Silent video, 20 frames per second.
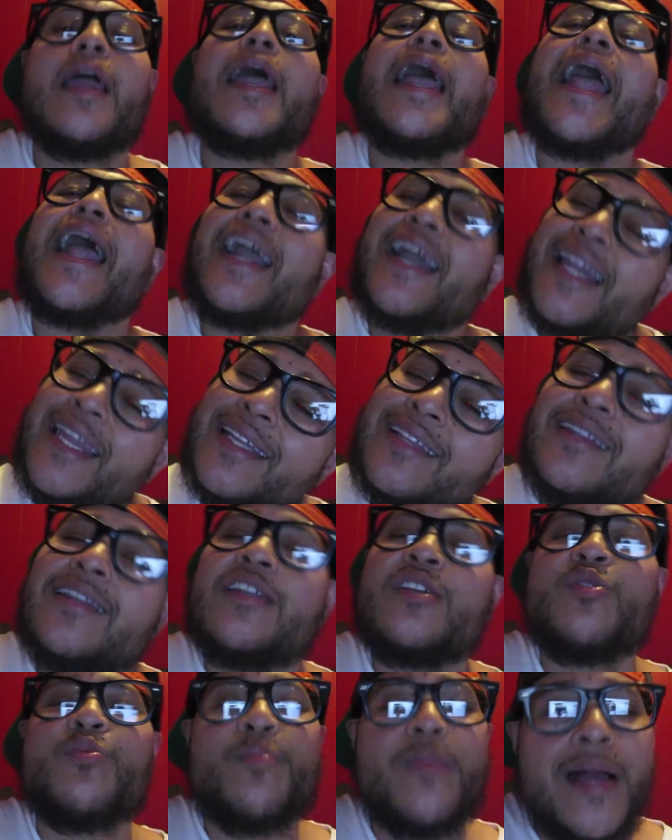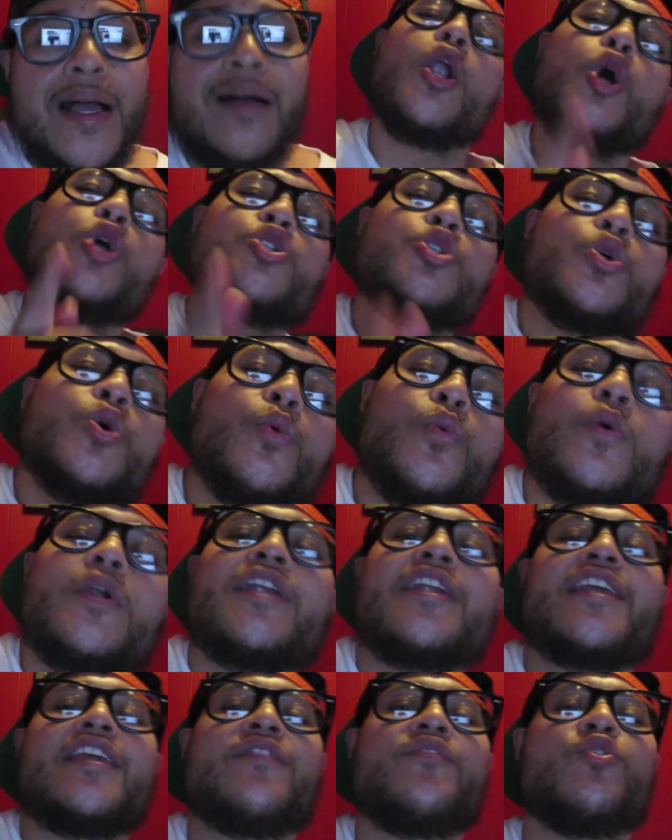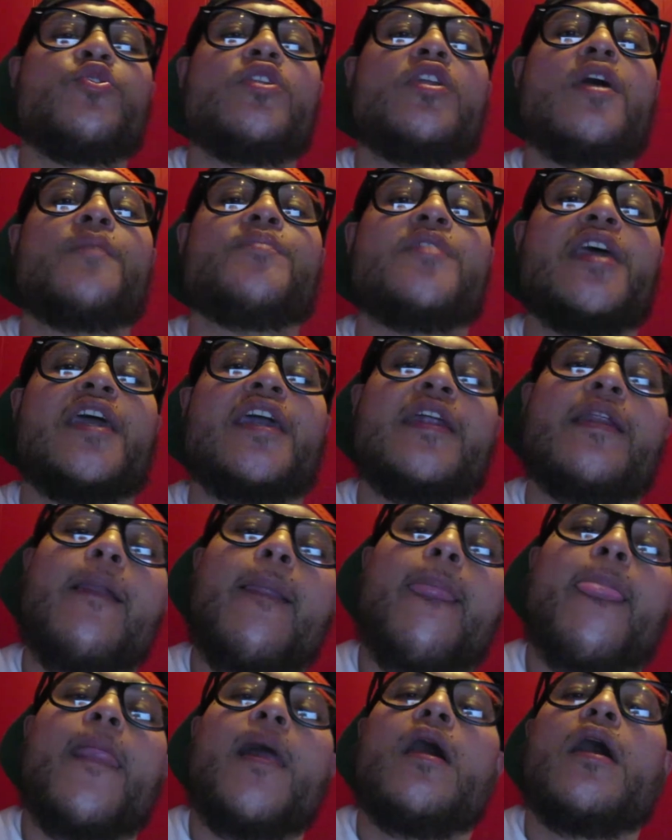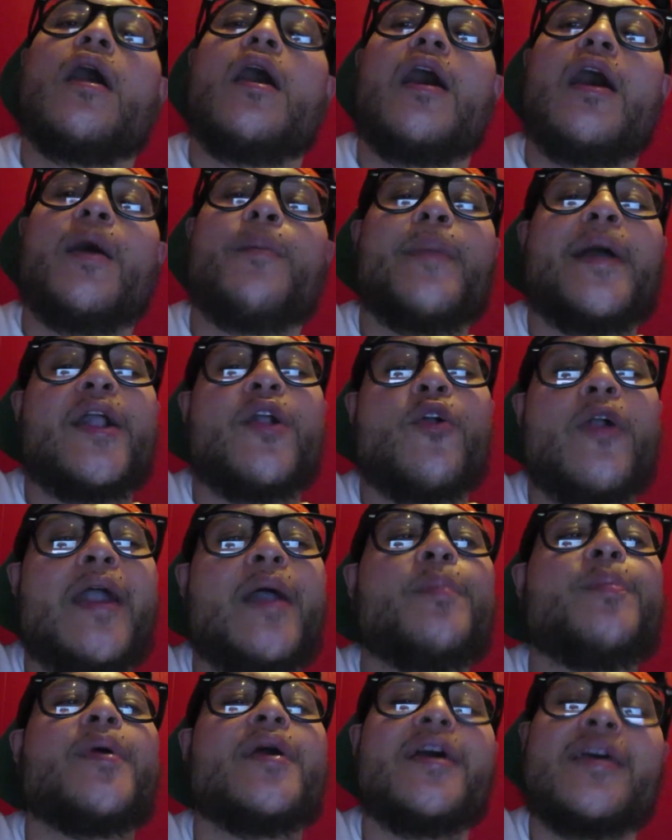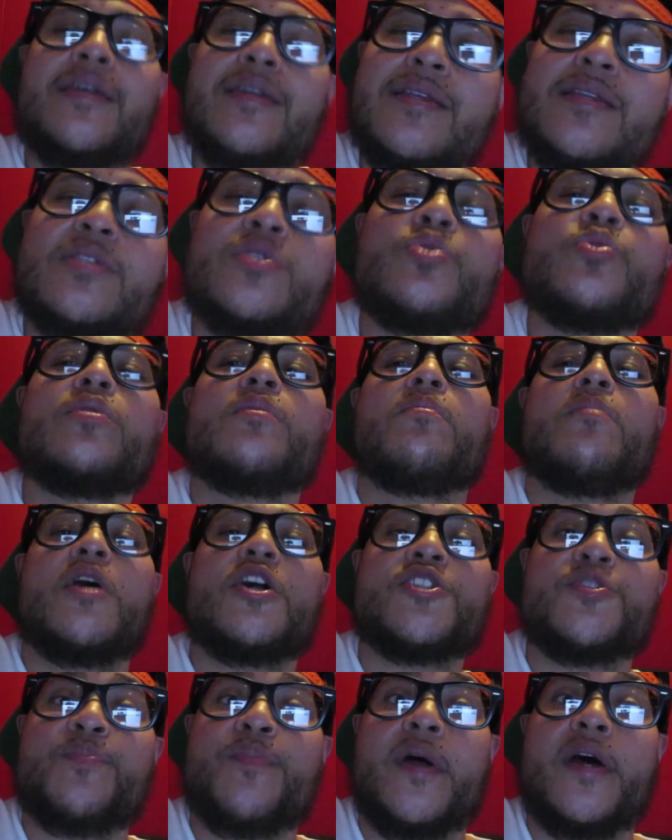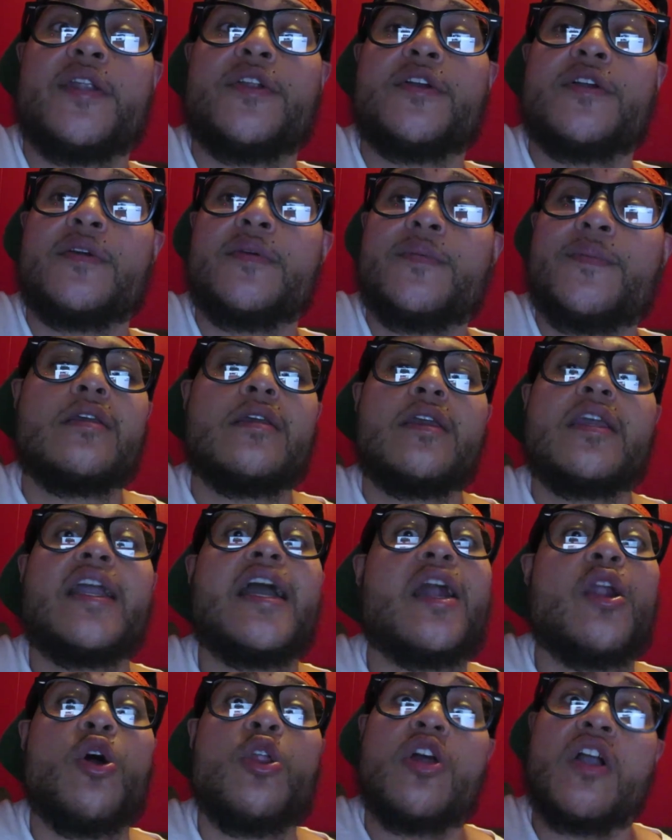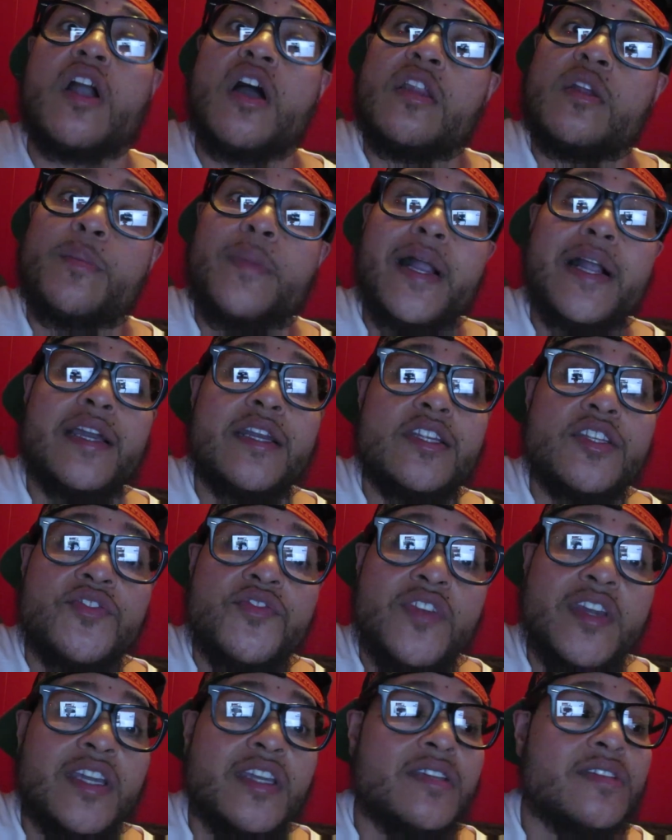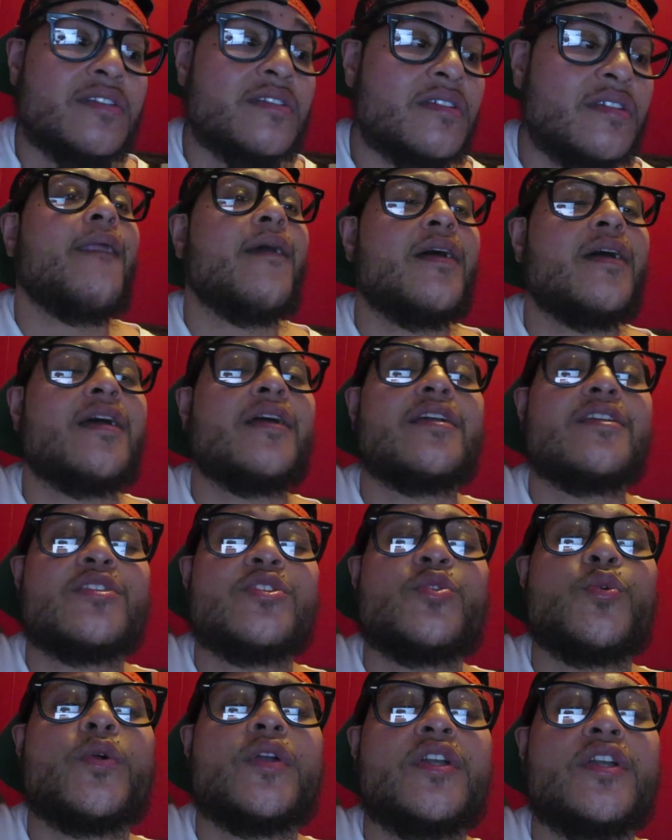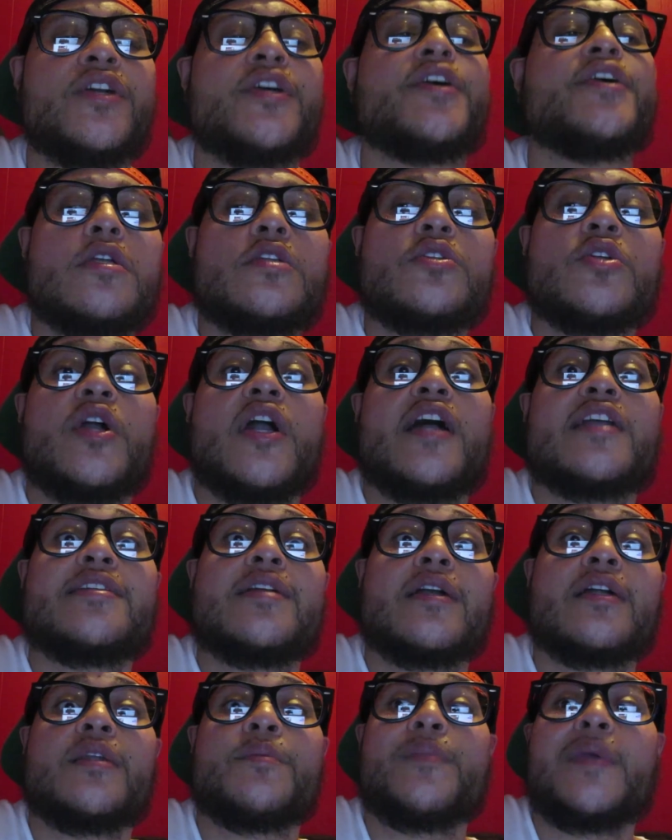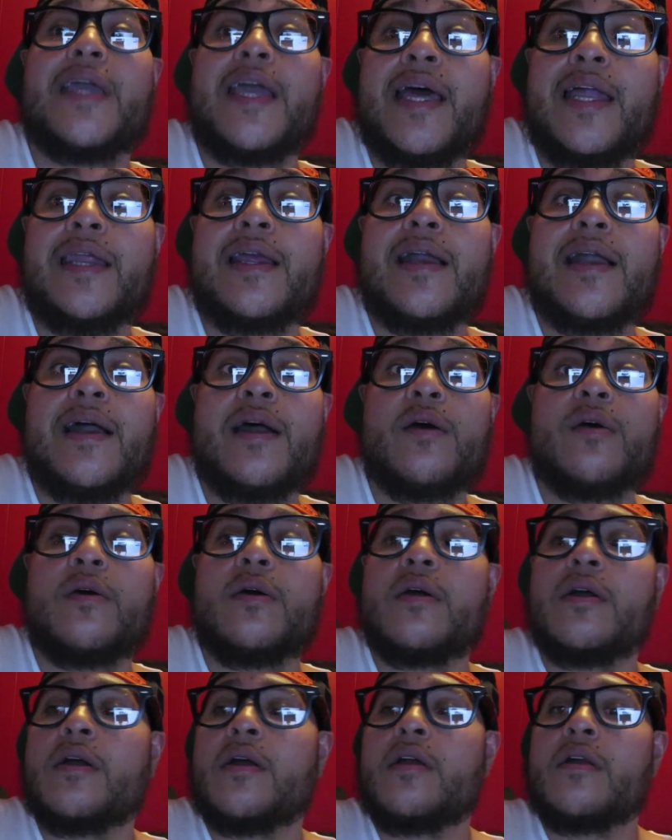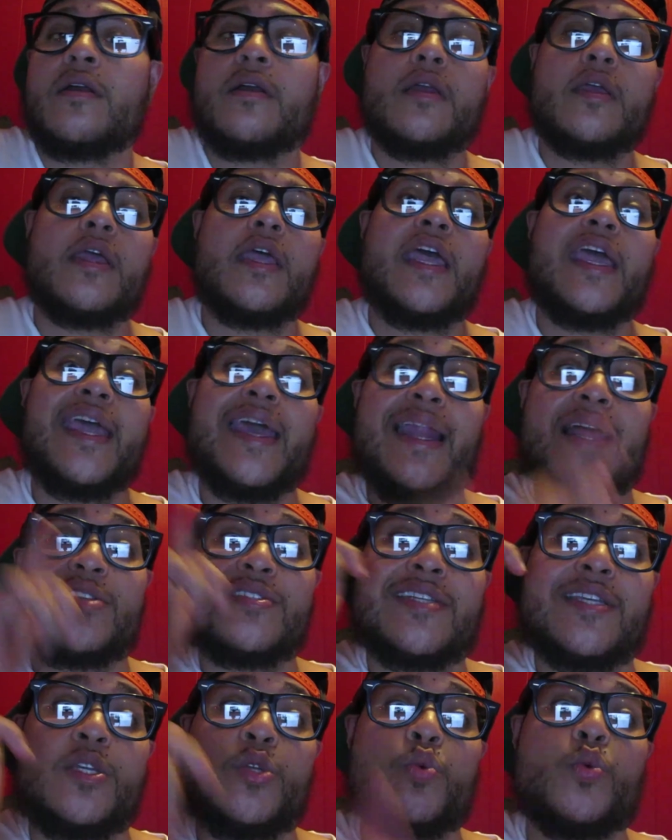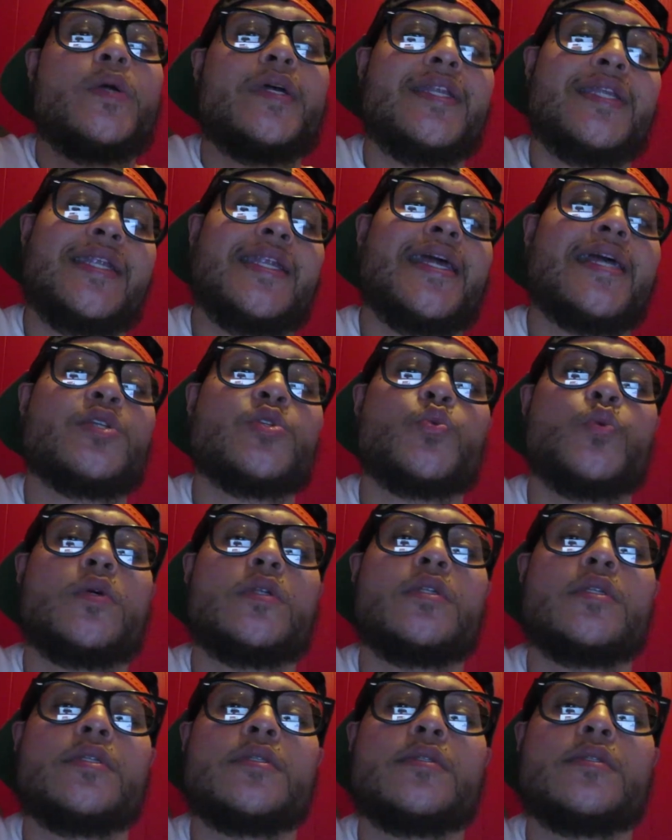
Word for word: And click the little bell. And also, I wanted to give you an update. Uh, my grandpa is doing much better. He got all the color back in his face. Uh, he's doing good. So, guys, I'm going to be heading out. And I'll see you in the next one.